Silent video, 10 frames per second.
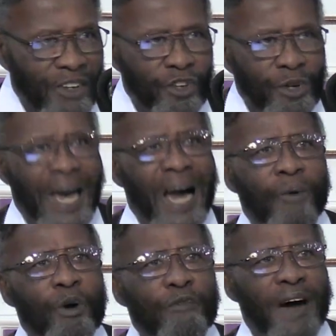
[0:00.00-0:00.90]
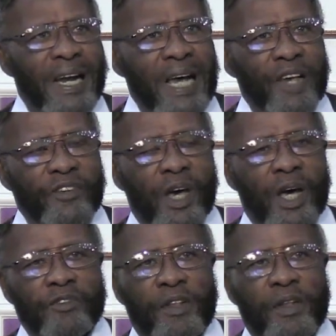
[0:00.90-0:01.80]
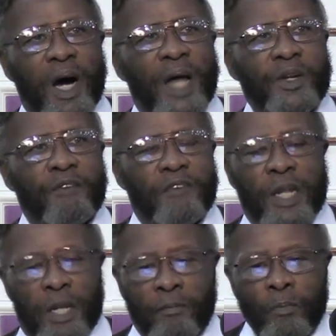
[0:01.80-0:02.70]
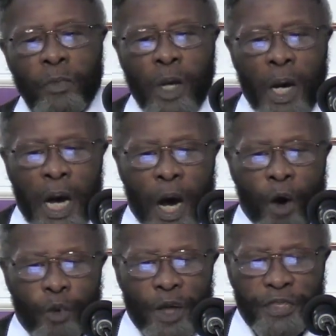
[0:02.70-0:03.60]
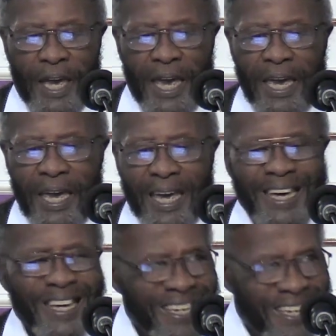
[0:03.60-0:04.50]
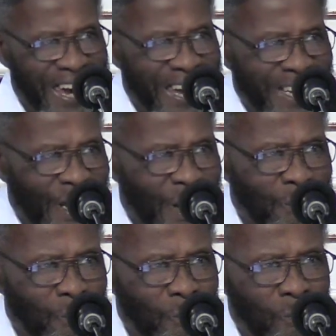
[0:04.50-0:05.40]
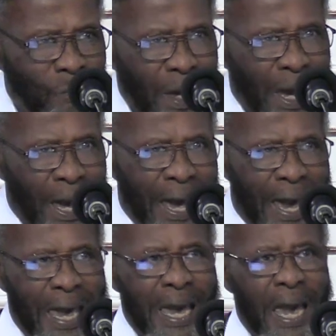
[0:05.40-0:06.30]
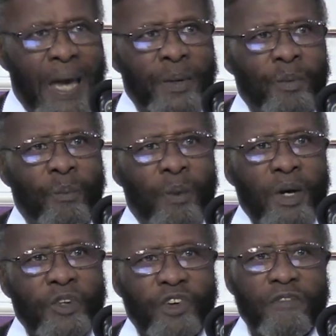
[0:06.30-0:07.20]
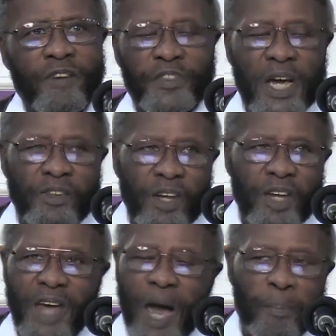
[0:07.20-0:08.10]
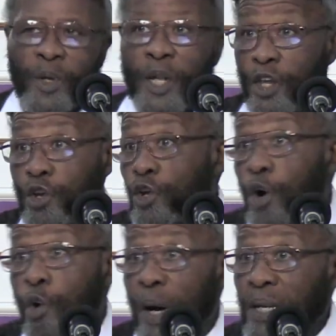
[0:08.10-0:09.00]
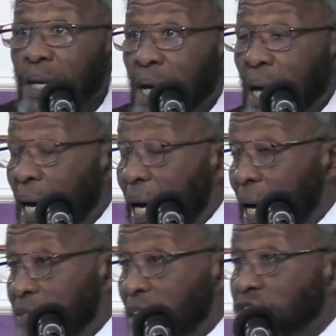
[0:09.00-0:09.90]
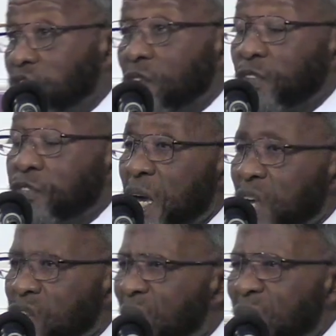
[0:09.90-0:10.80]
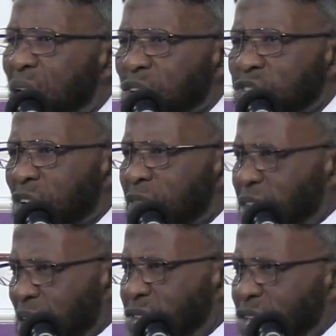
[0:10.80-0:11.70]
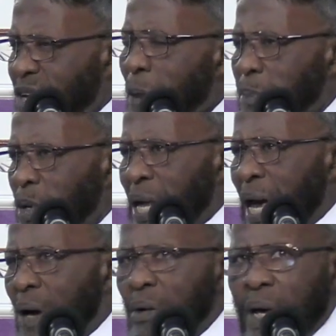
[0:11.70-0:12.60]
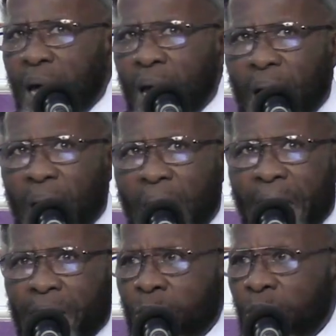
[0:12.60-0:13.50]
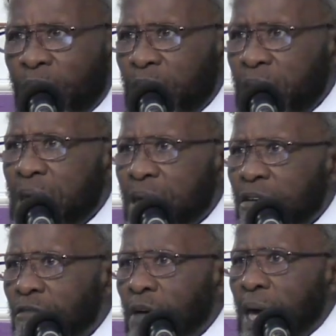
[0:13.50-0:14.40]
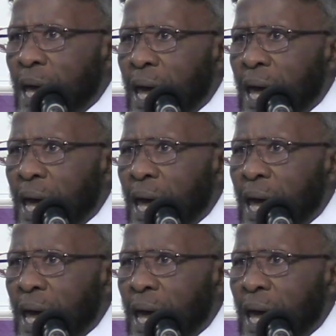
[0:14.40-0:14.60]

And so now we find ourselves in the Garden of Eden uh, with a kingdom. And several things has happened, and you know what uh, these several things are. Several things has happened now. Uh, Adam and Eve